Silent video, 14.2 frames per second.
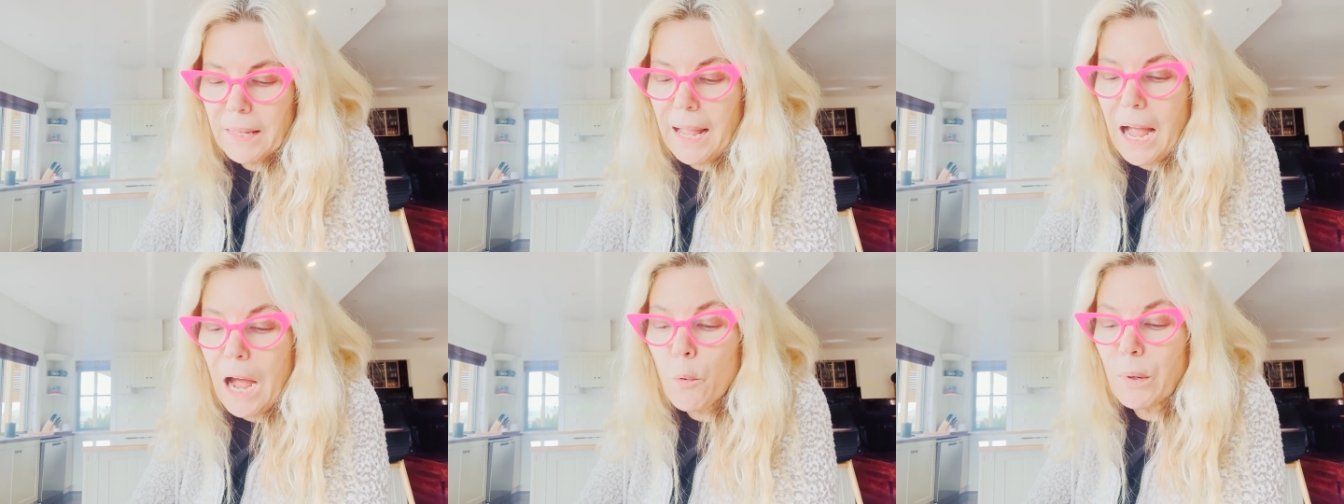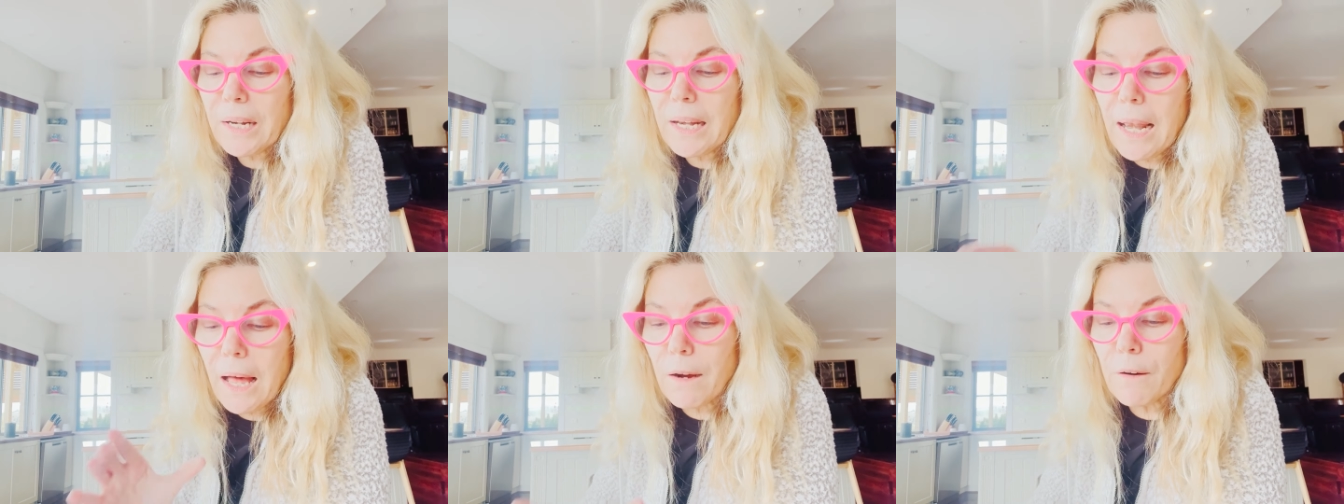I would
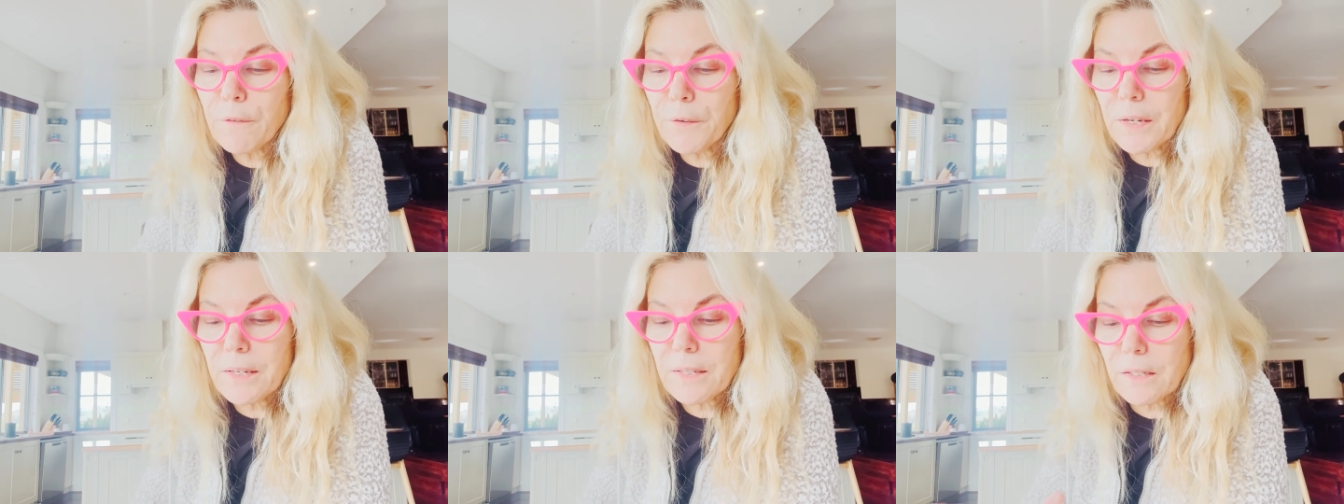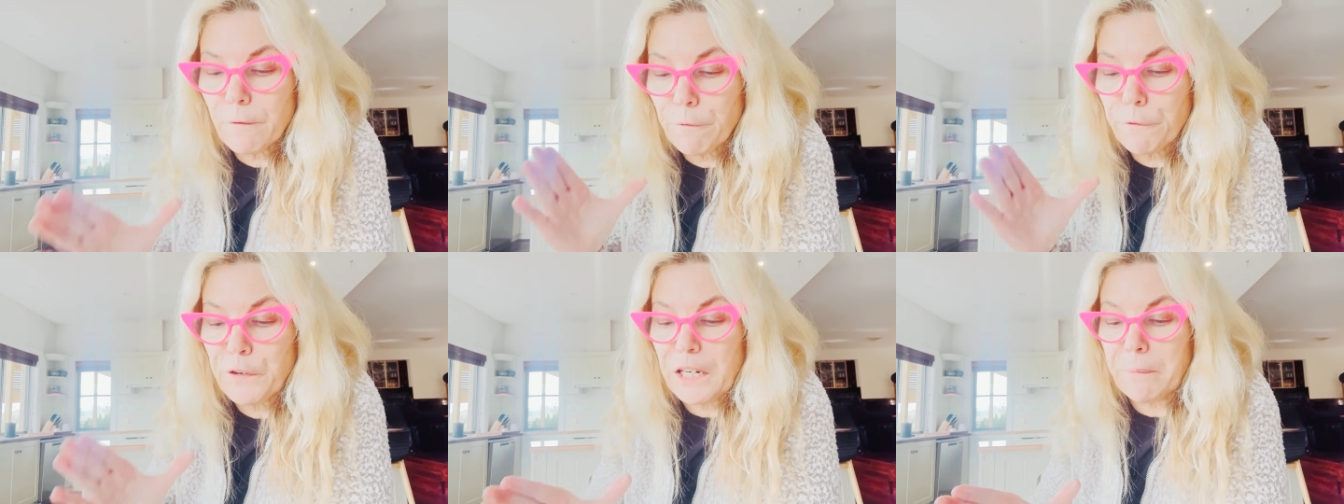love
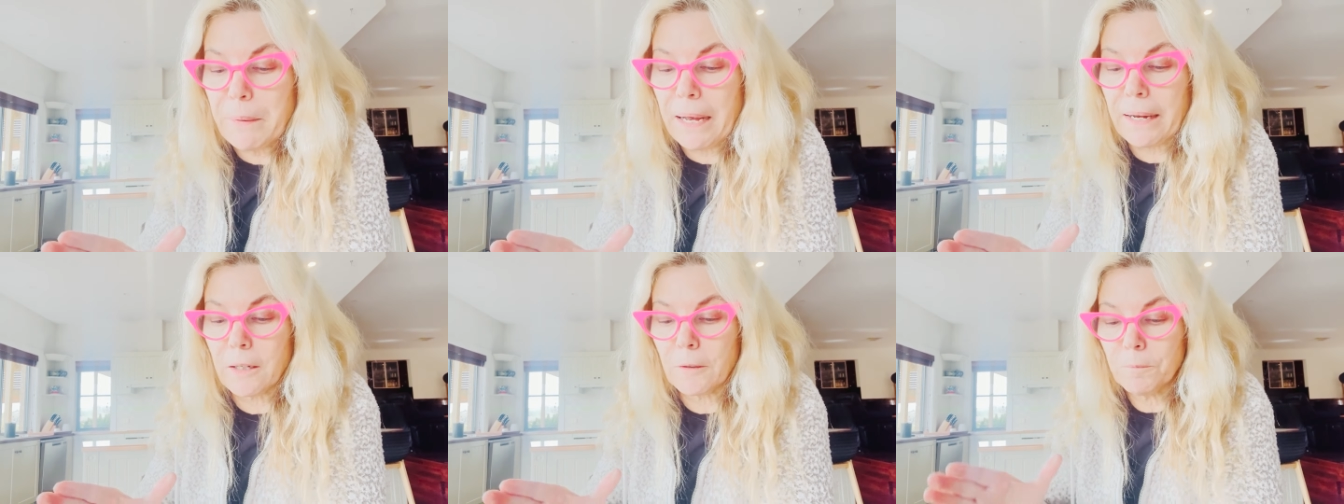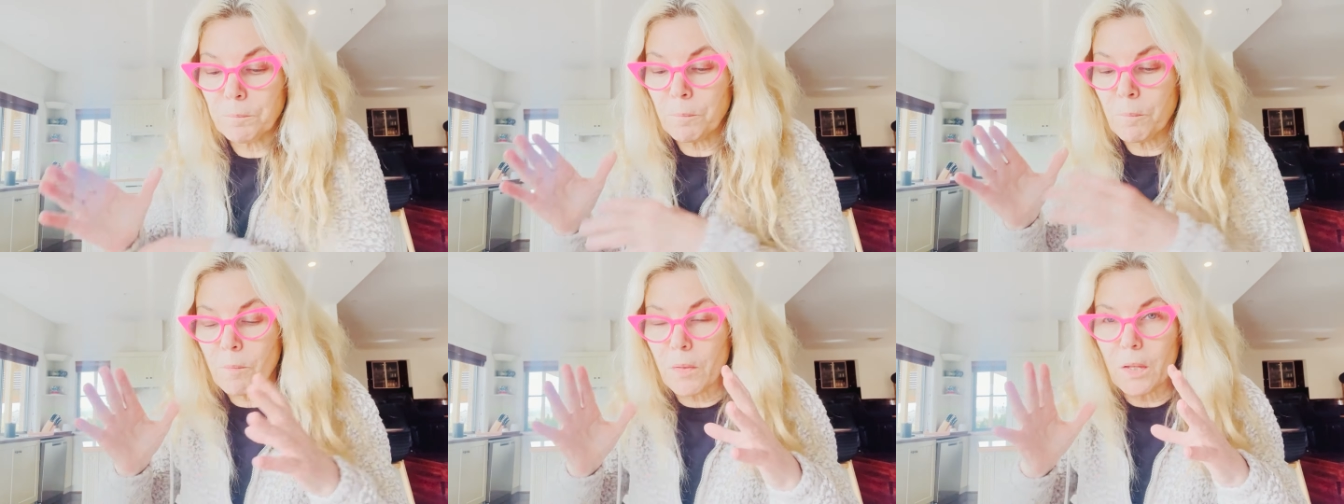some feedback
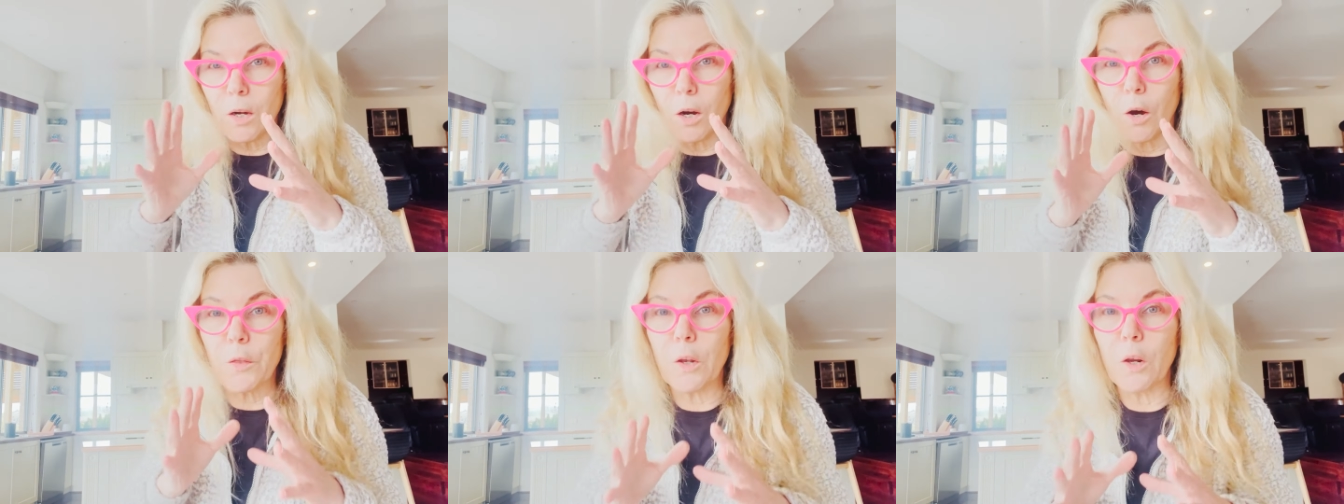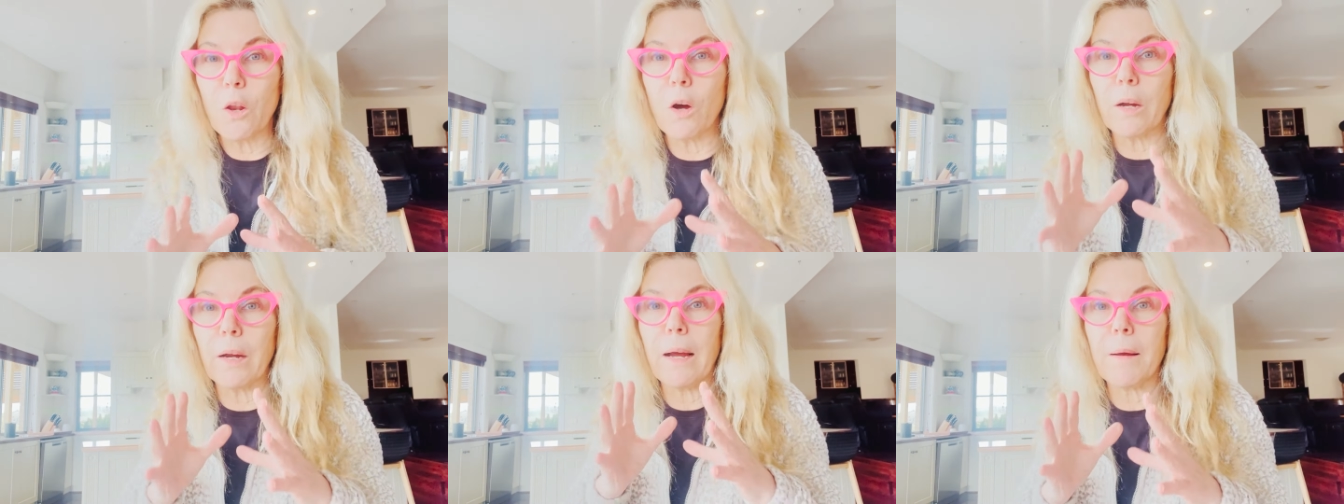on the
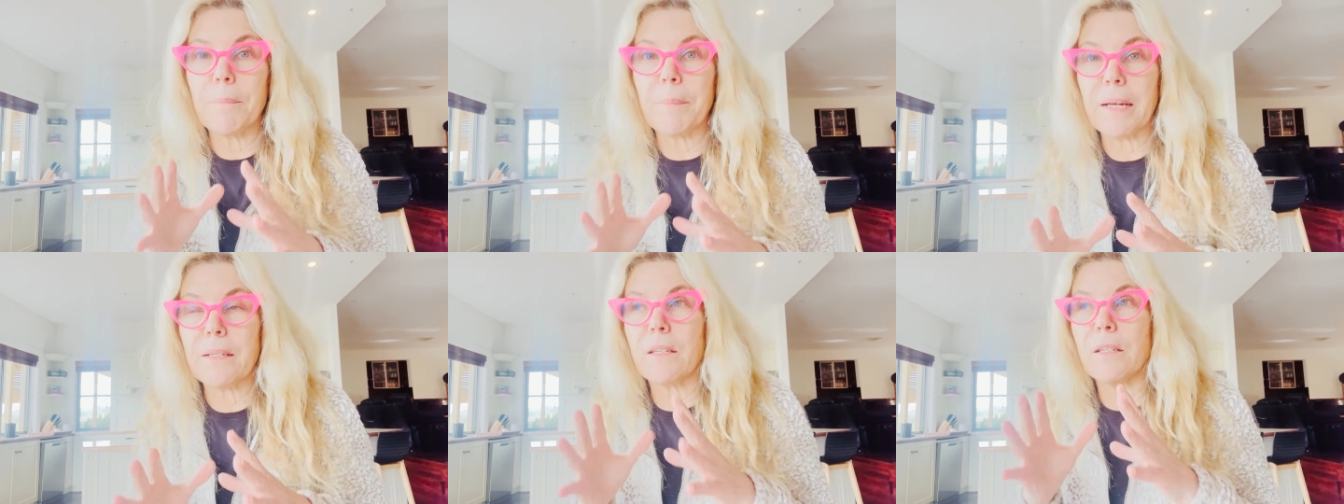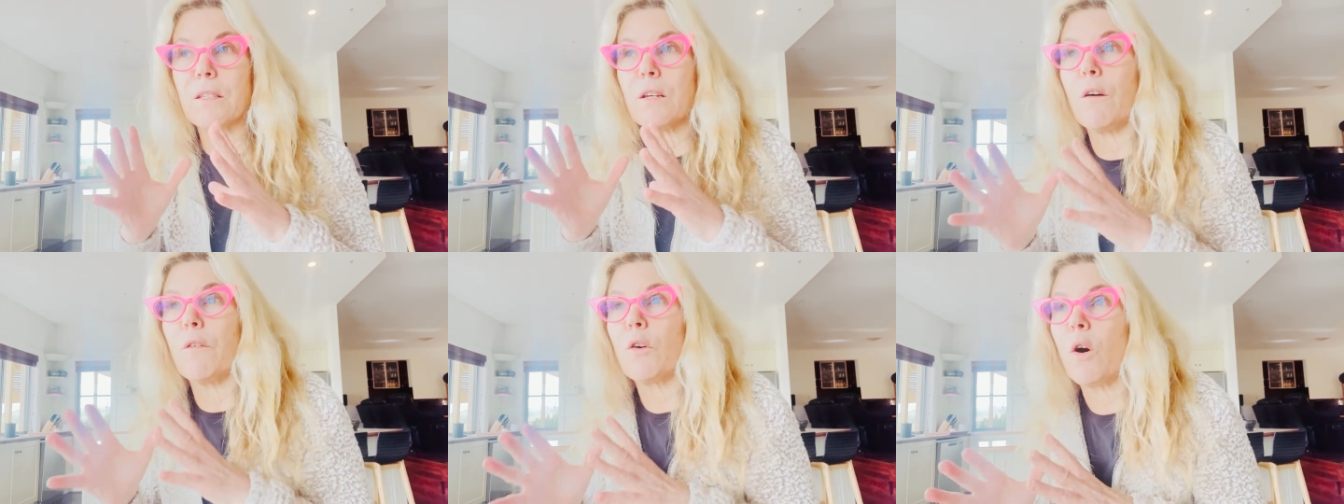longer
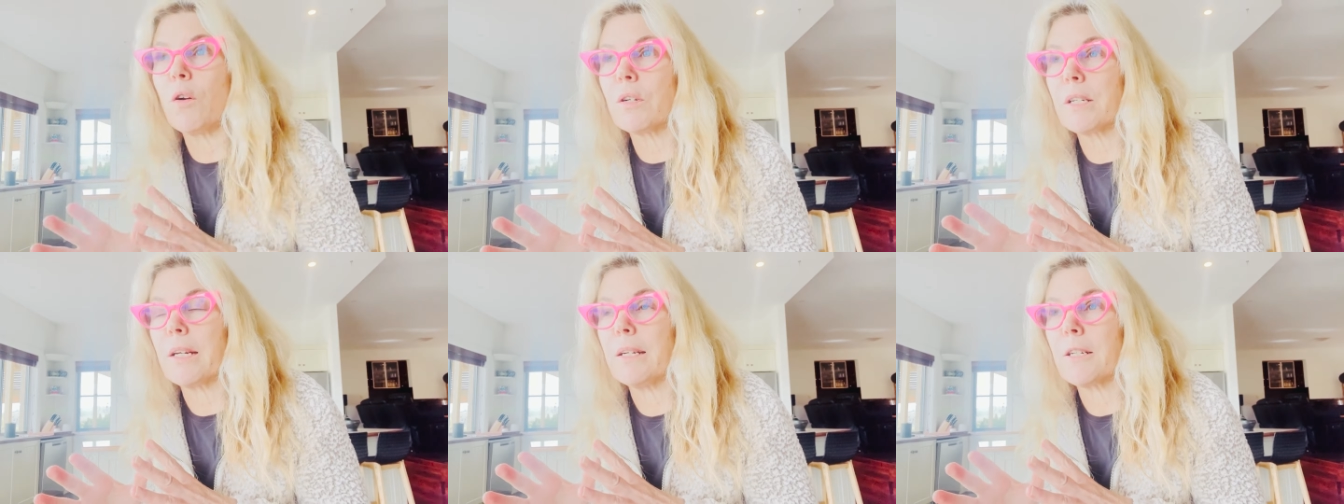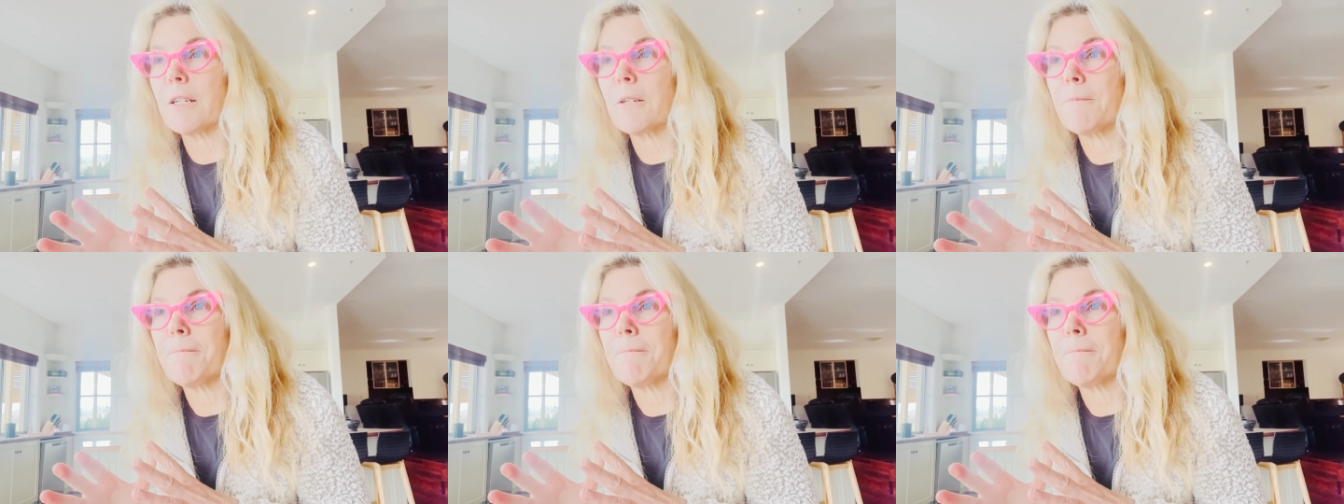pieces of content